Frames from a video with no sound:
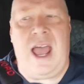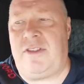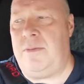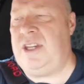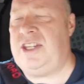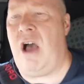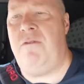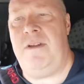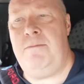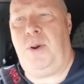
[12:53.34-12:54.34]
I have to be
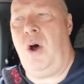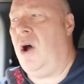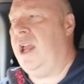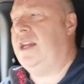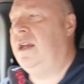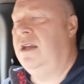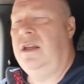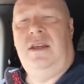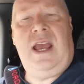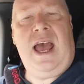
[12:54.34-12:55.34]
self-employed.
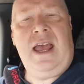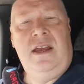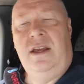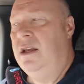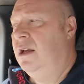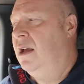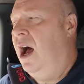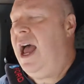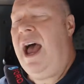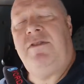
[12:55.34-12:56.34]
Yeah?
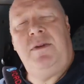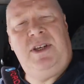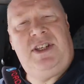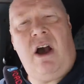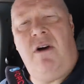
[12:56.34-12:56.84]
I have to be